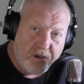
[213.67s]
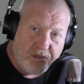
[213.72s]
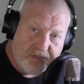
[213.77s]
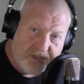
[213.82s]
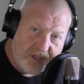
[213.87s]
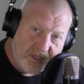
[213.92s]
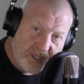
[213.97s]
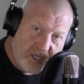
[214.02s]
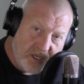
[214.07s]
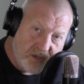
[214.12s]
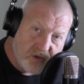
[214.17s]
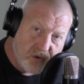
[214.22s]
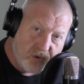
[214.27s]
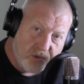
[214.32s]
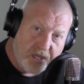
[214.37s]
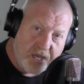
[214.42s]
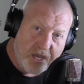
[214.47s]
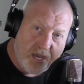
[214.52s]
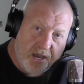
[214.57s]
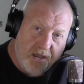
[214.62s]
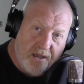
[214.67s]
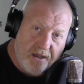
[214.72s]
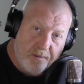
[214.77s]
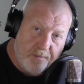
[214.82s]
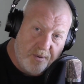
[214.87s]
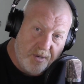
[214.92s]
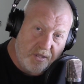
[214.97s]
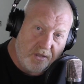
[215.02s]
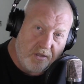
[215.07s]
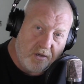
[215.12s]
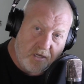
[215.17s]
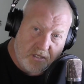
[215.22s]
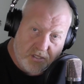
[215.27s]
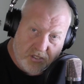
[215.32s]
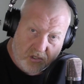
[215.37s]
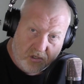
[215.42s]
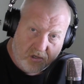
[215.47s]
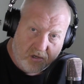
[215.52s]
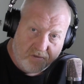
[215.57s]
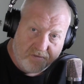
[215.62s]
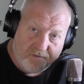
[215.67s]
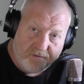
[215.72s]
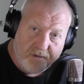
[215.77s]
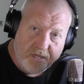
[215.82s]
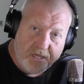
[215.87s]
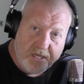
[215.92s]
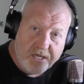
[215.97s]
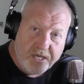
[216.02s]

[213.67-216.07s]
I think they took their ARB lights off